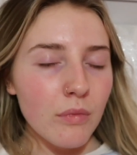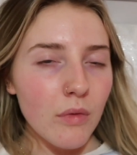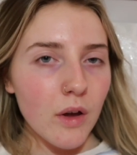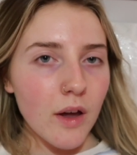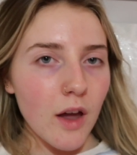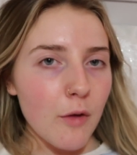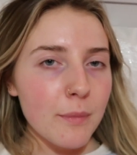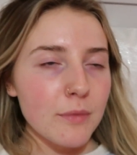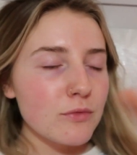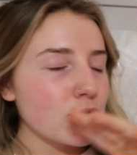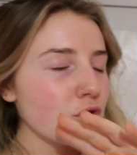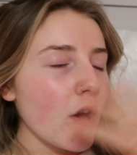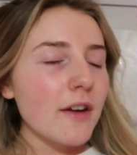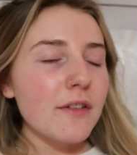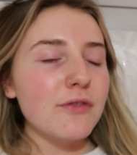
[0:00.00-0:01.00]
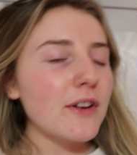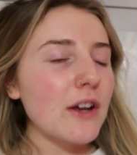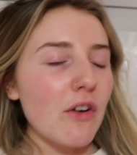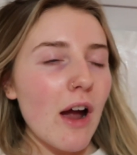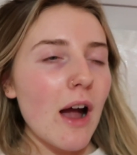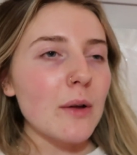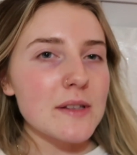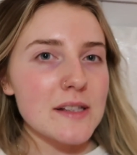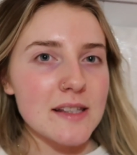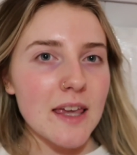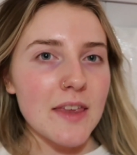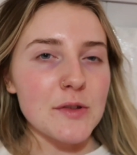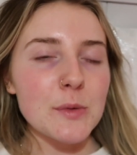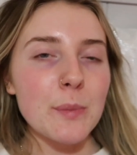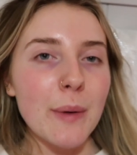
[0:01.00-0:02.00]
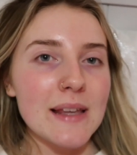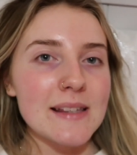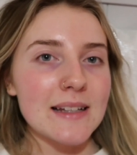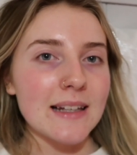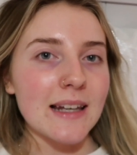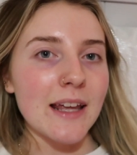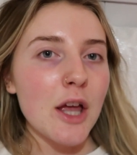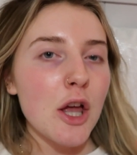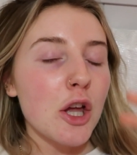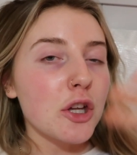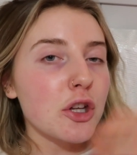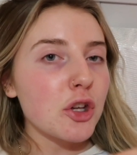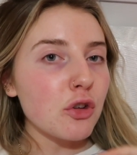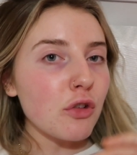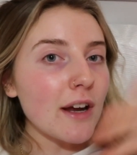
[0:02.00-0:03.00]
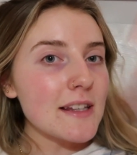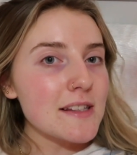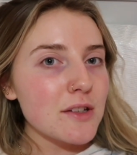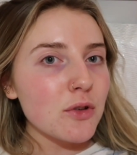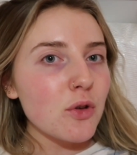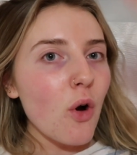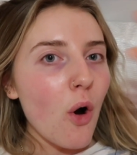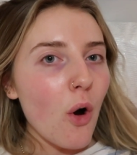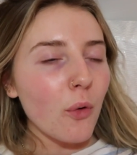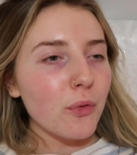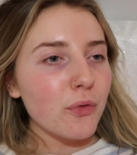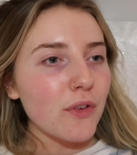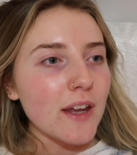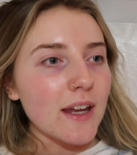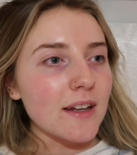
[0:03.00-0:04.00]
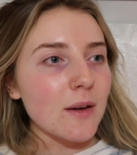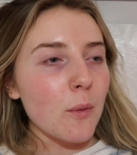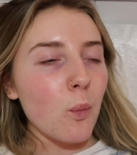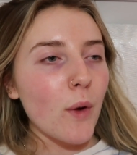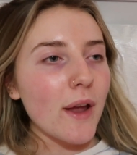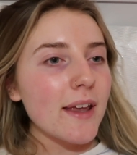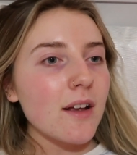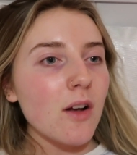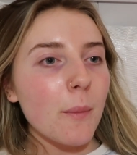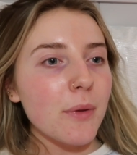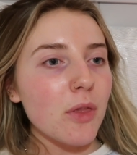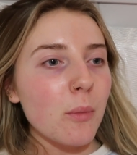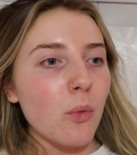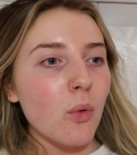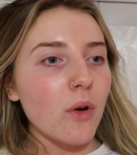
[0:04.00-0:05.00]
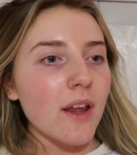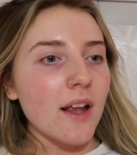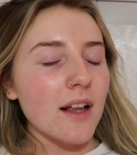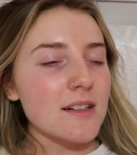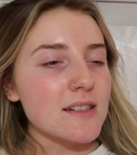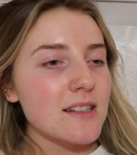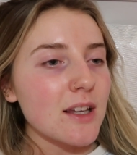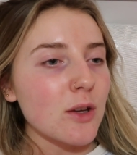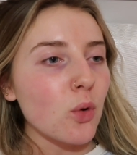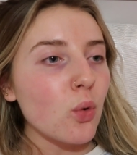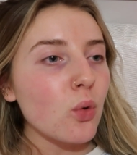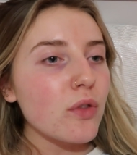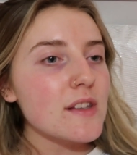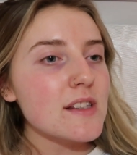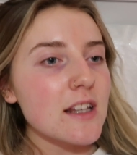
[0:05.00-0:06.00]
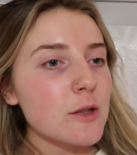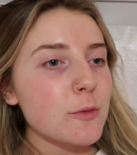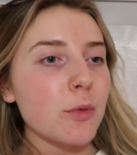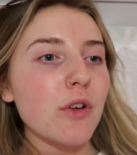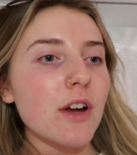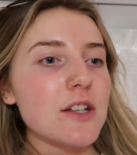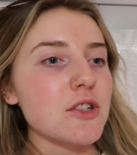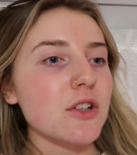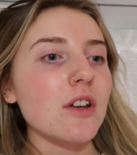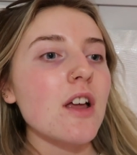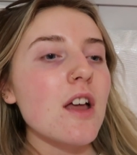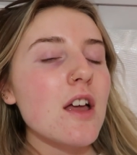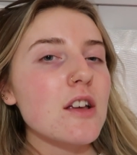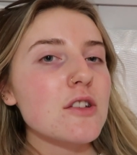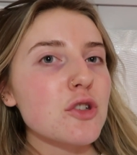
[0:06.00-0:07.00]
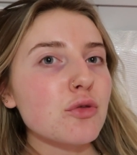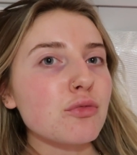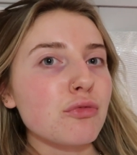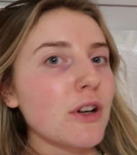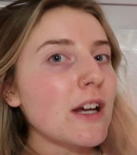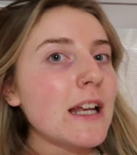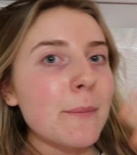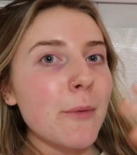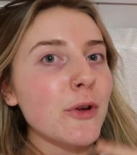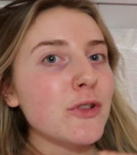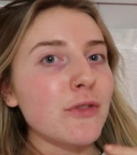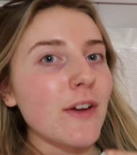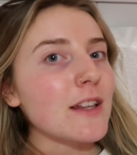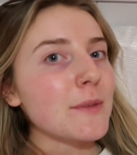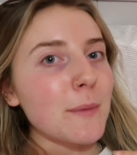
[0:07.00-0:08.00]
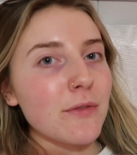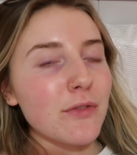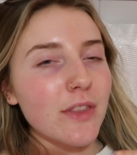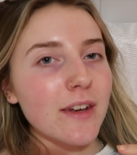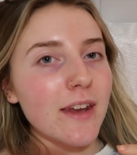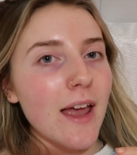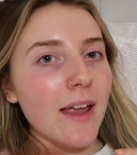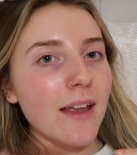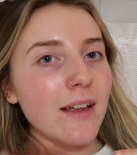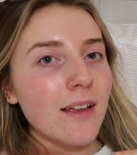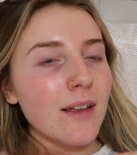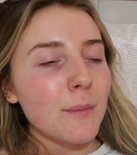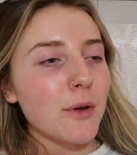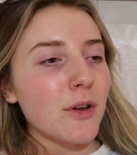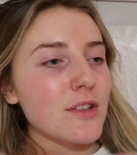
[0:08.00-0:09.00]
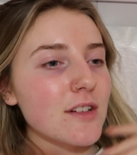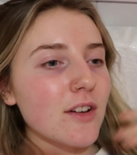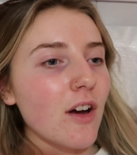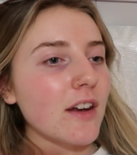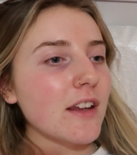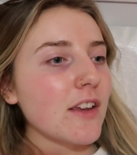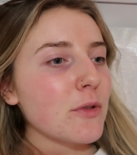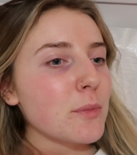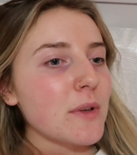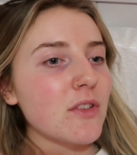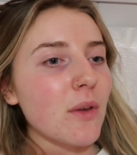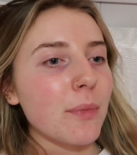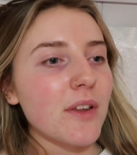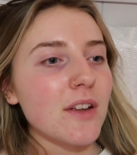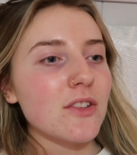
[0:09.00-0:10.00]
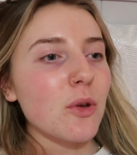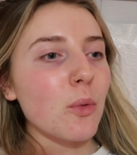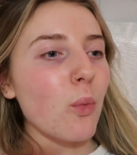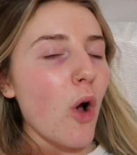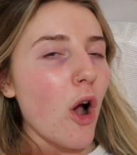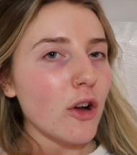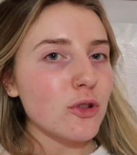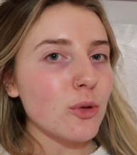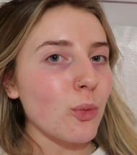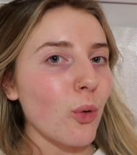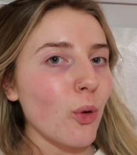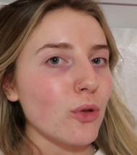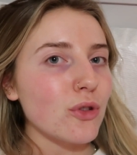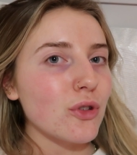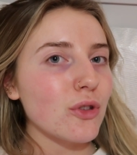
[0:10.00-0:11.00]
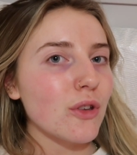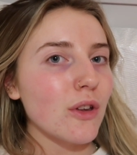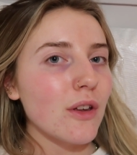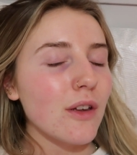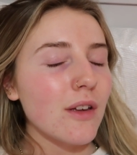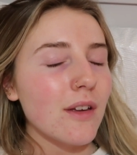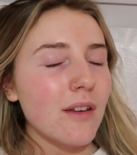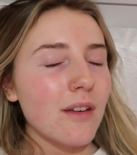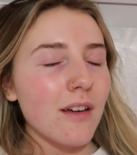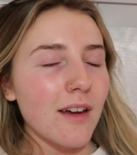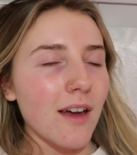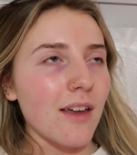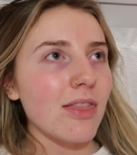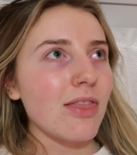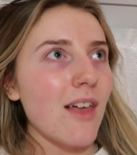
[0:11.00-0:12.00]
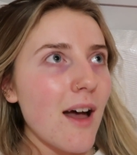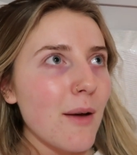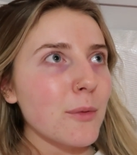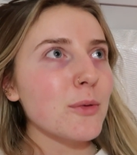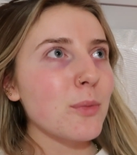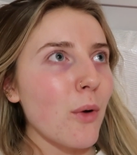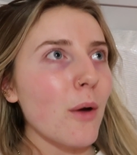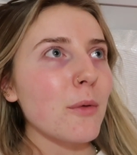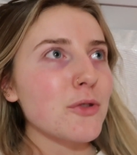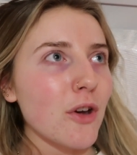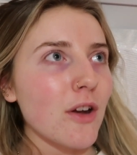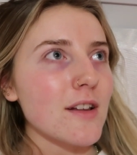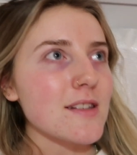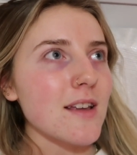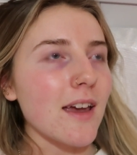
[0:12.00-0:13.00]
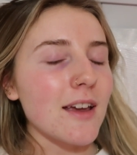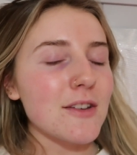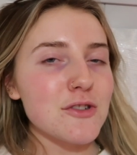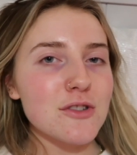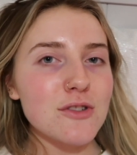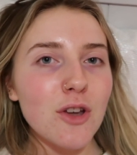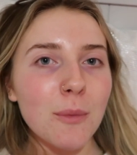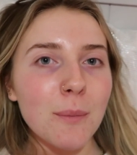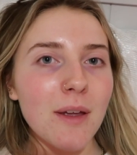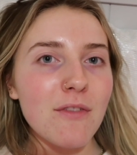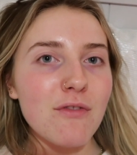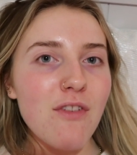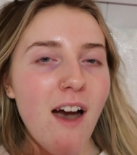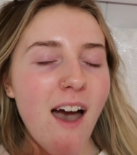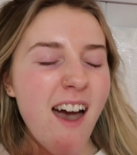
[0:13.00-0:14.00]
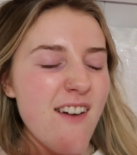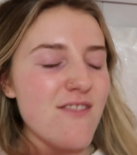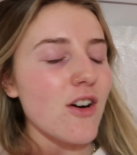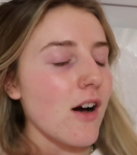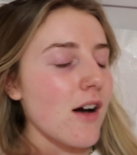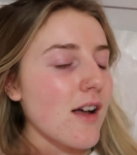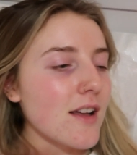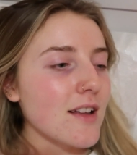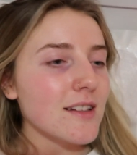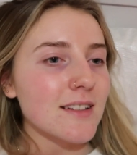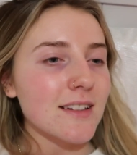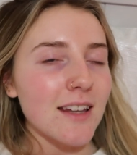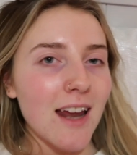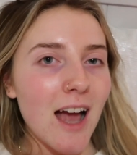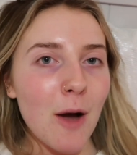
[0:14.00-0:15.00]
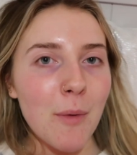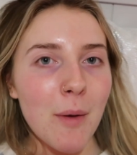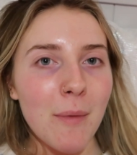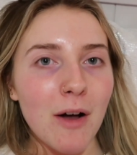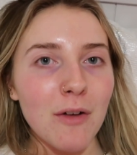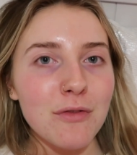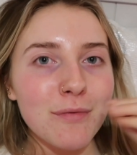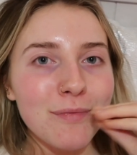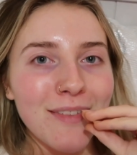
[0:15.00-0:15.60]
Okay, I've been trying to figure out how to say it. So basically, curating your whole feed and waking up in the morning and seeing all this inspiration just really motivates me for the day, because it kind of gives me something to work towards. Okay, that was what I was trying to say. It just took me forever to get it out my mouth.